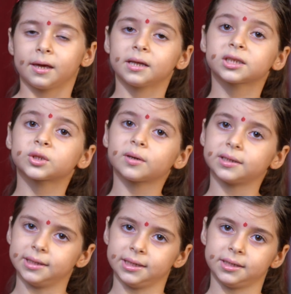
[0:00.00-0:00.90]
And so I
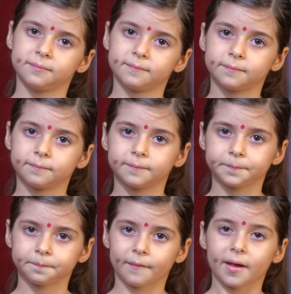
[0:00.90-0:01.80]
did.
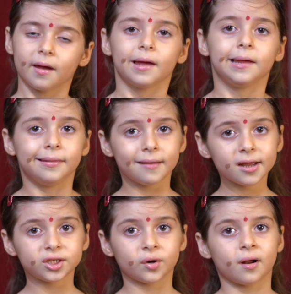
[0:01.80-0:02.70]

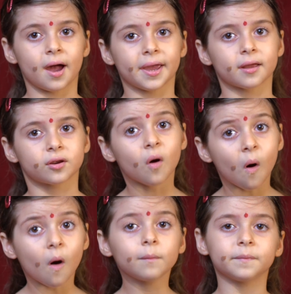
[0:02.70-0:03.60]
Later I had
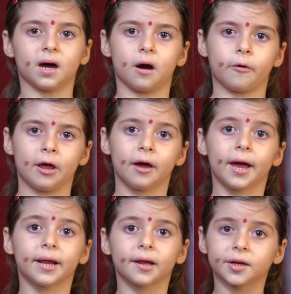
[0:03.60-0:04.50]
calmed down
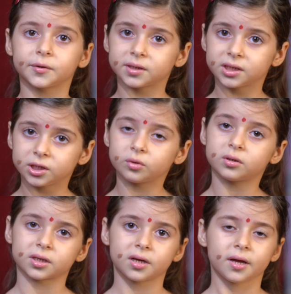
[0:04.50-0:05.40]
and I
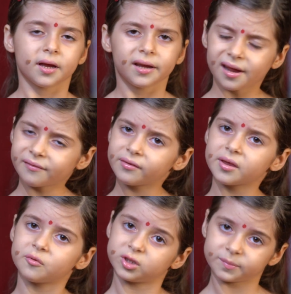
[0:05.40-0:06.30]
understood
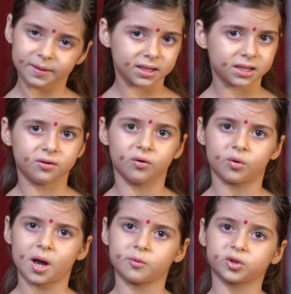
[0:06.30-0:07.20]
everything was my ego,
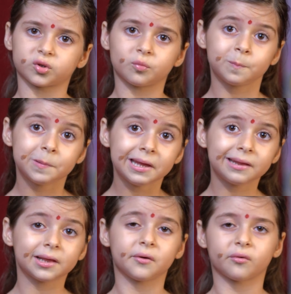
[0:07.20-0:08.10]
I was
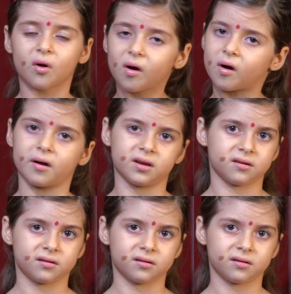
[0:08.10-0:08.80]
completely wrong.